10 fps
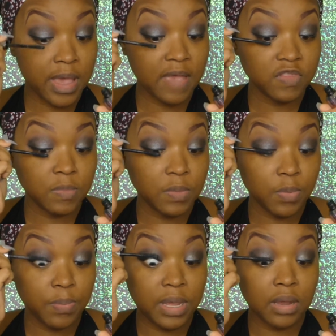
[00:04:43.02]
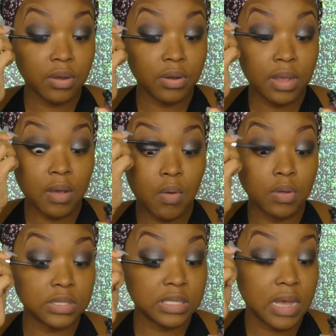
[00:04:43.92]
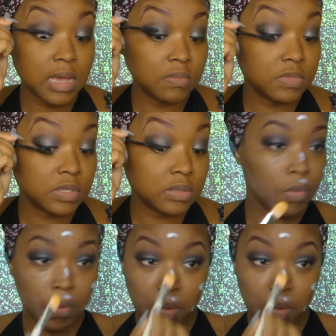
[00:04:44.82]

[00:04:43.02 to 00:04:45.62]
I have to be prepared at all times.